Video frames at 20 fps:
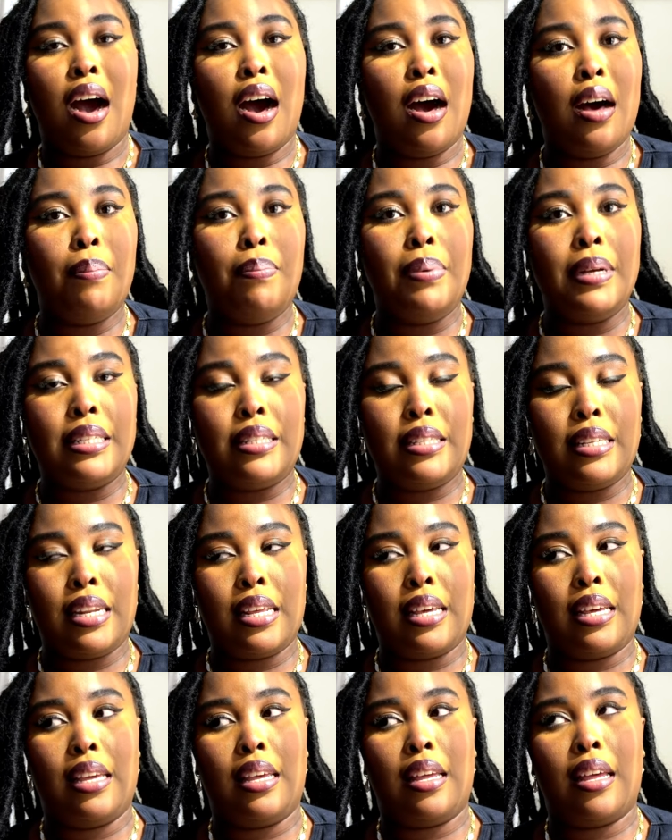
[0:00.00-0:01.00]

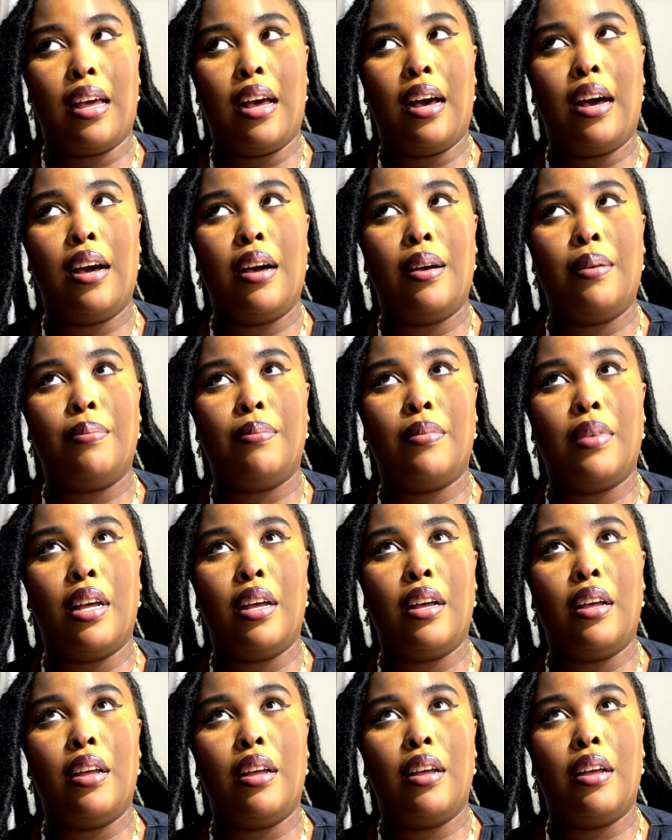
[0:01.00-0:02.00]
obesity,
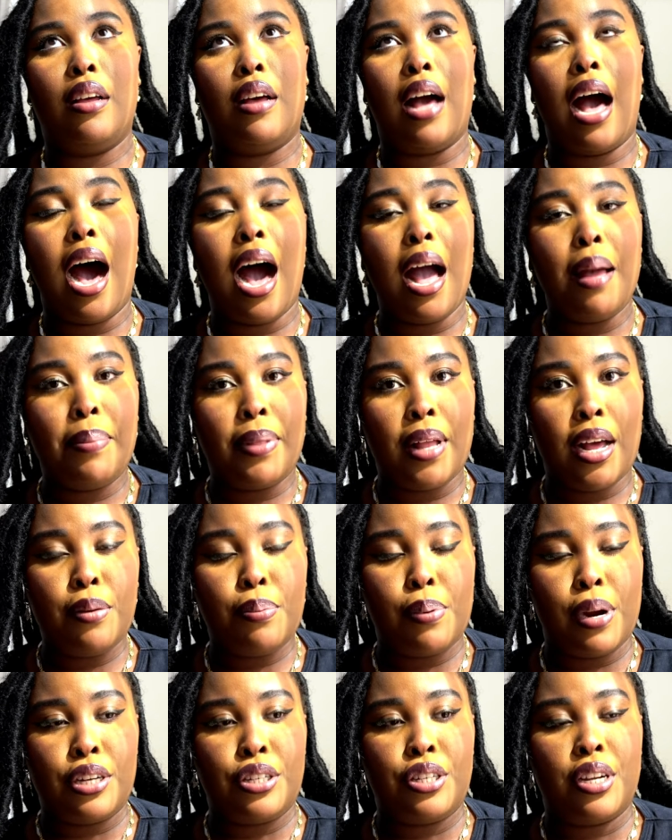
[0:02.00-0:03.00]
high
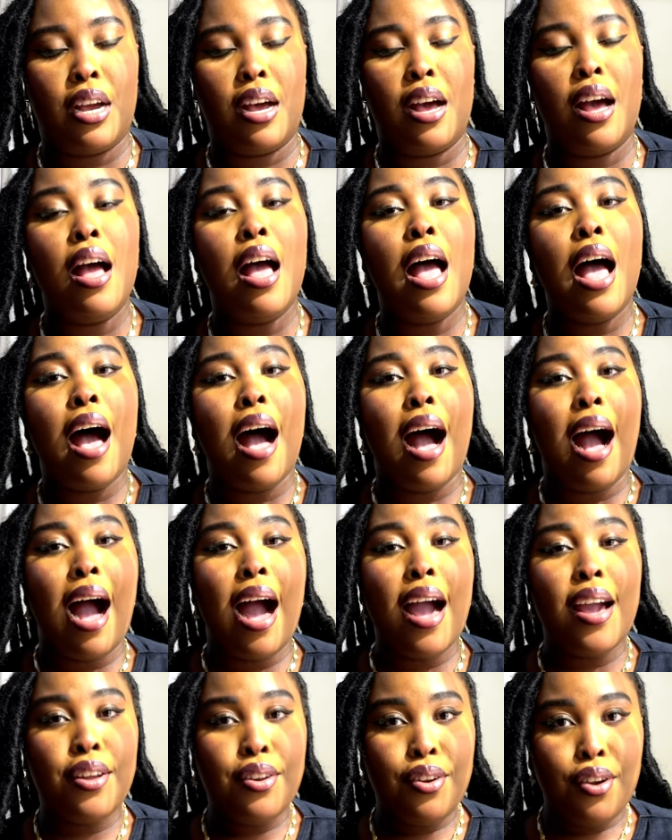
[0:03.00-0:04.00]
blood pressure.
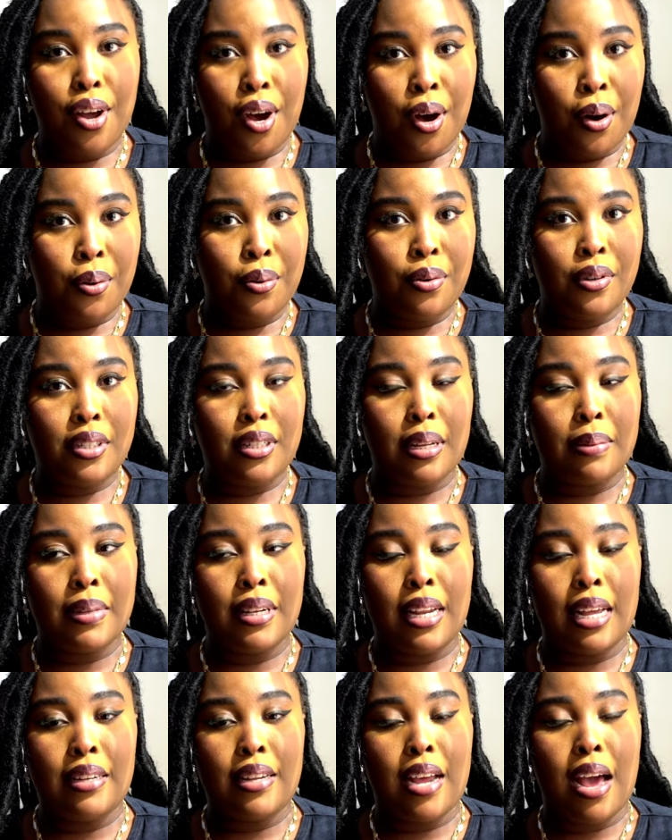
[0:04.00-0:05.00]
I know something
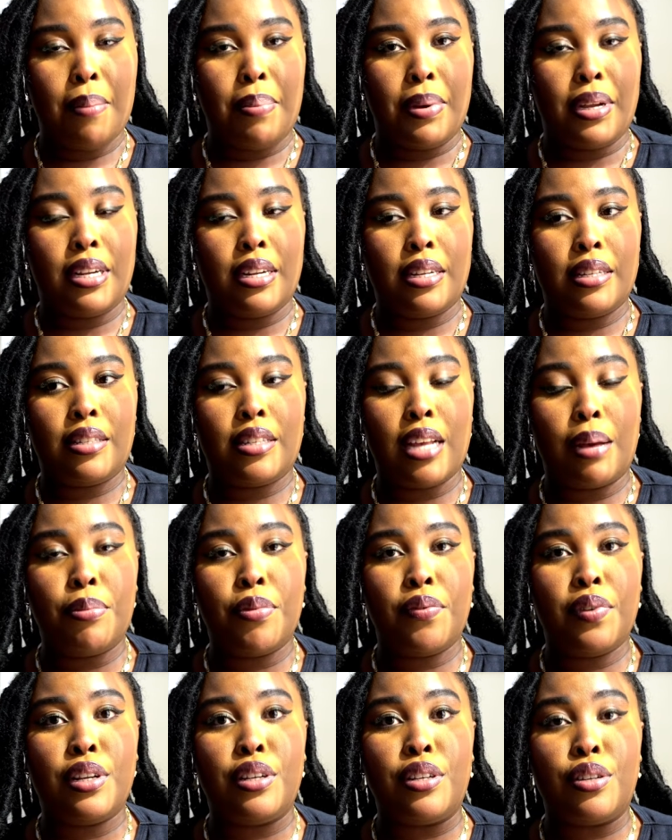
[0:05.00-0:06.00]
like diabetes, some
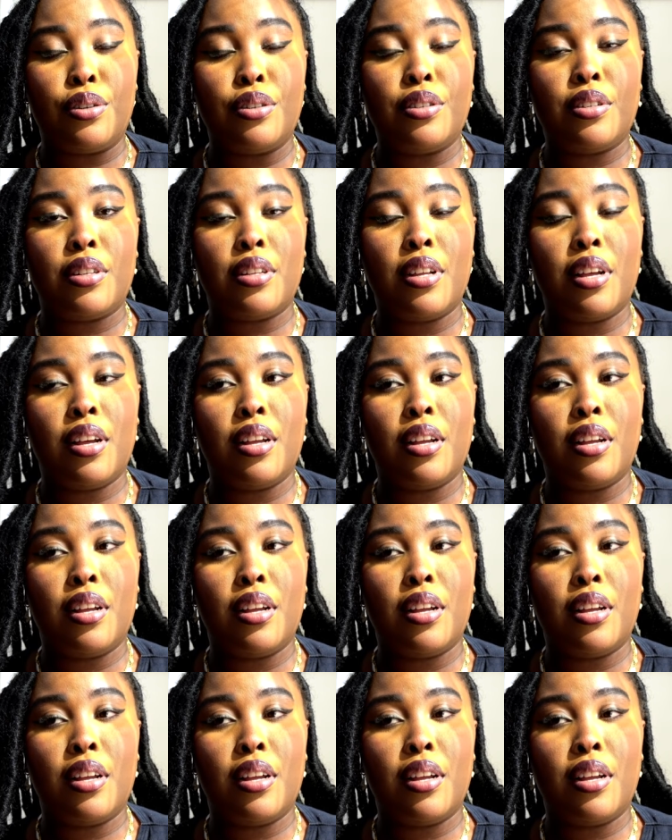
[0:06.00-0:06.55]
of it does